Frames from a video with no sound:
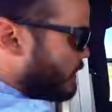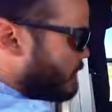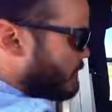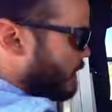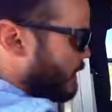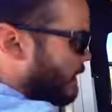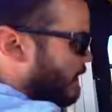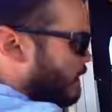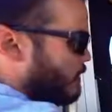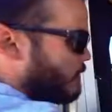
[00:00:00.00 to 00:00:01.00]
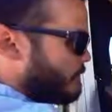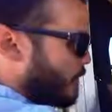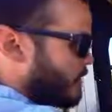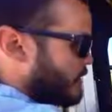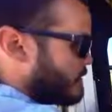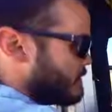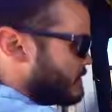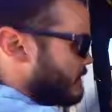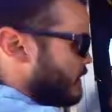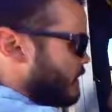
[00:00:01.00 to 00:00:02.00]
It's uh, the furnace,
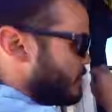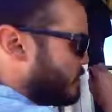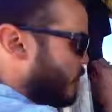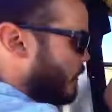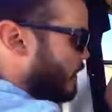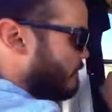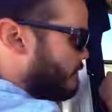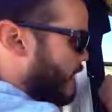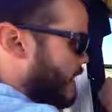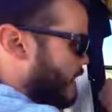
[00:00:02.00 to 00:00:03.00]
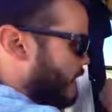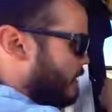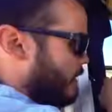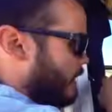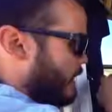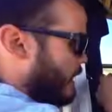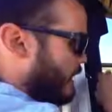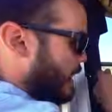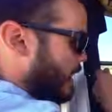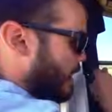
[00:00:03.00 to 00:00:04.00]
toilet fan,
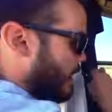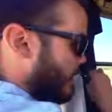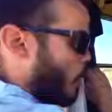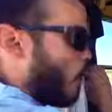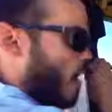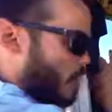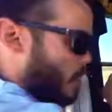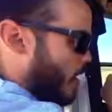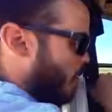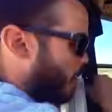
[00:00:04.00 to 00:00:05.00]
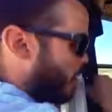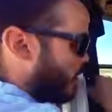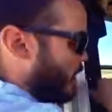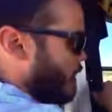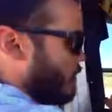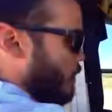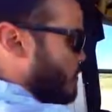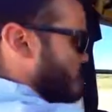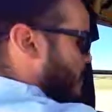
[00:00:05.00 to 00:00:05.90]
and the water pump. Those